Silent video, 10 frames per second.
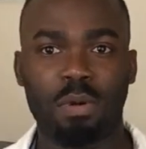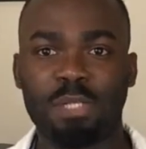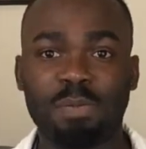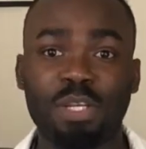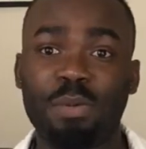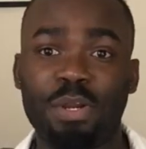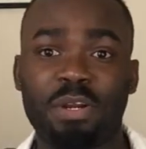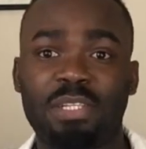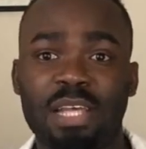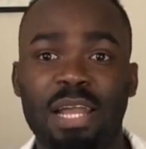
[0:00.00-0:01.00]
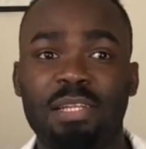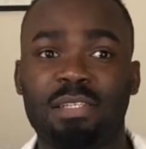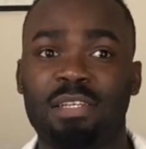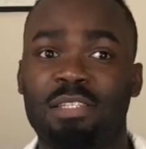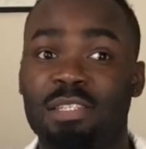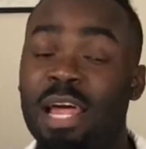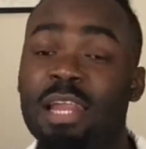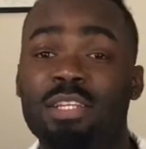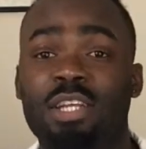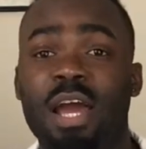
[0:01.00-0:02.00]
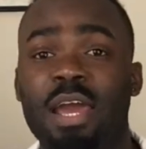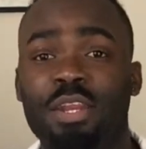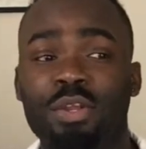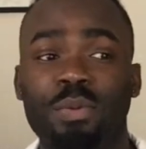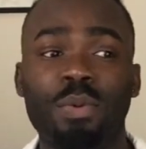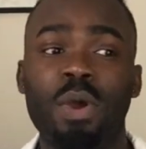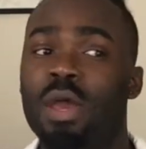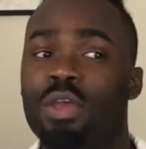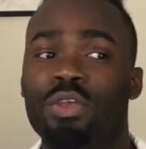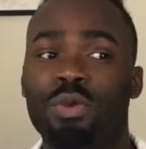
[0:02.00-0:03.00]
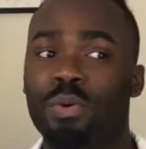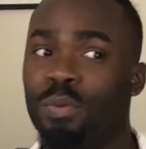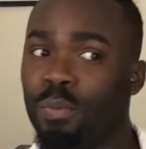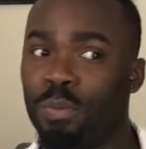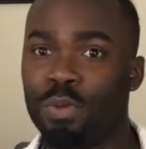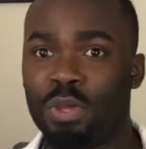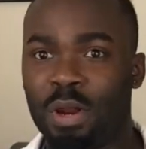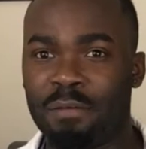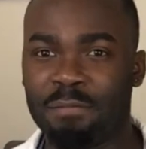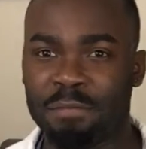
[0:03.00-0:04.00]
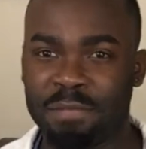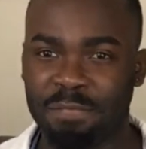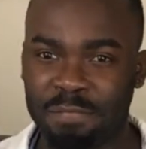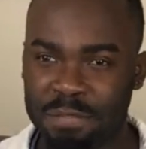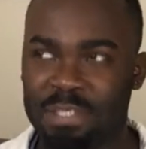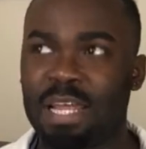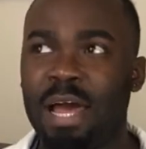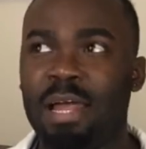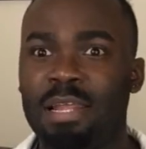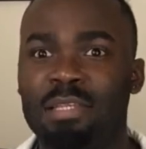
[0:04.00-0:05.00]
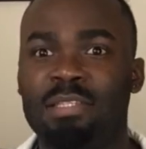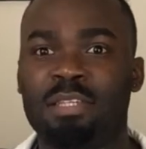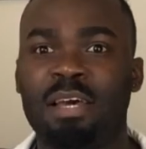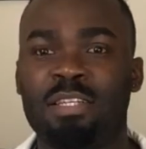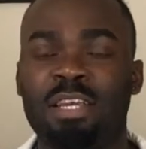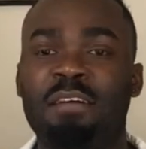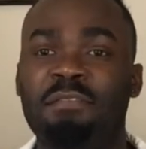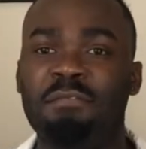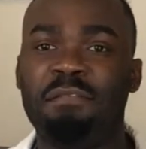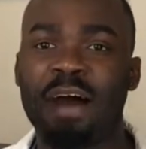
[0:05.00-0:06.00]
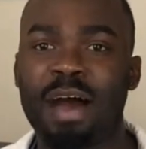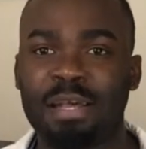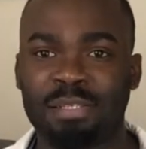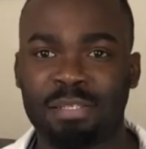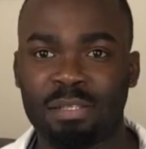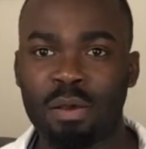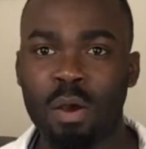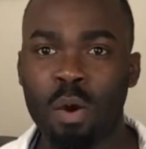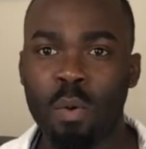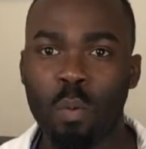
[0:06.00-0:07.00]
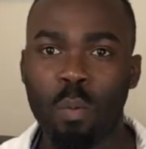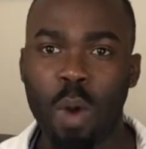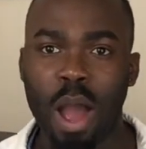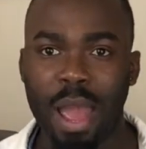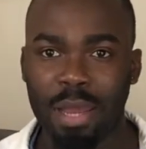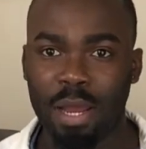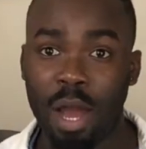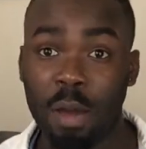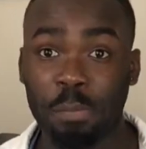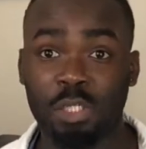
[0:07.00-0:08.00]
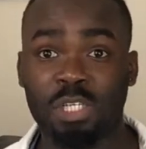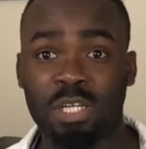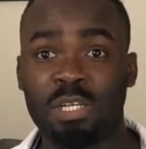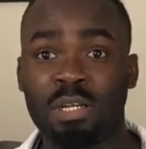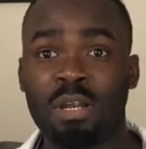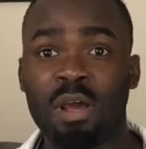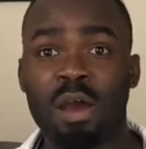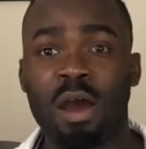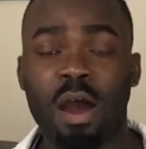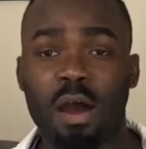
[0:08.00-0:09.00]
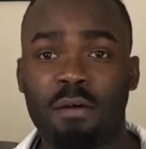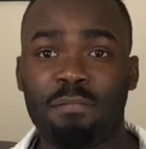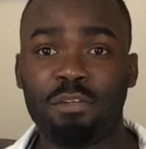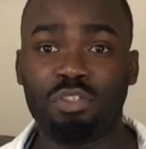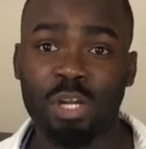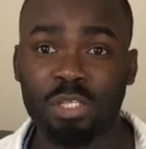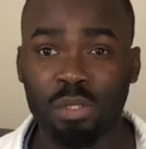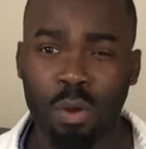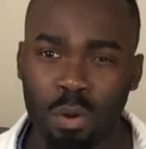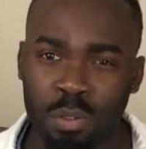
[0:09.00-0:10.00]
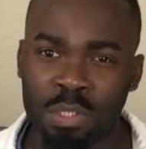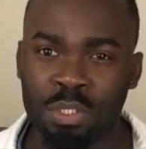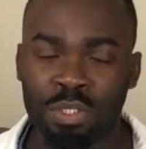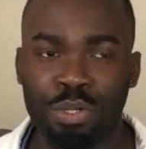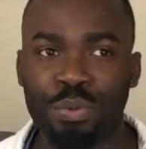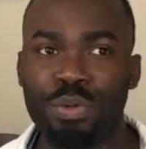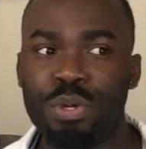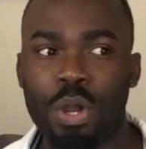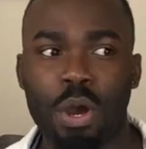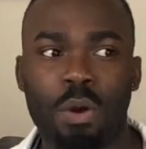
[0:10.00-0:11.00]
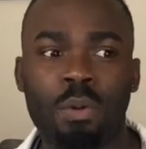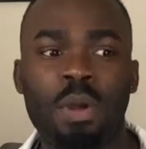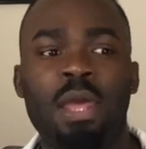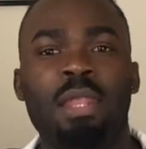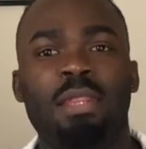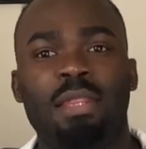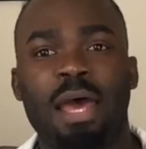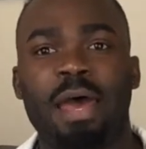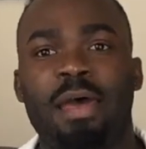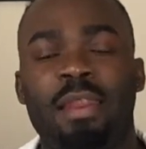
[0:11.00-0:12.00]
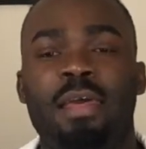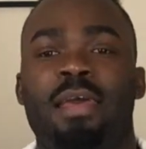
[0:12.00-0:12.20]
especially when you're a stylish guy and your style is such a vast, wide option of dress codes, you know that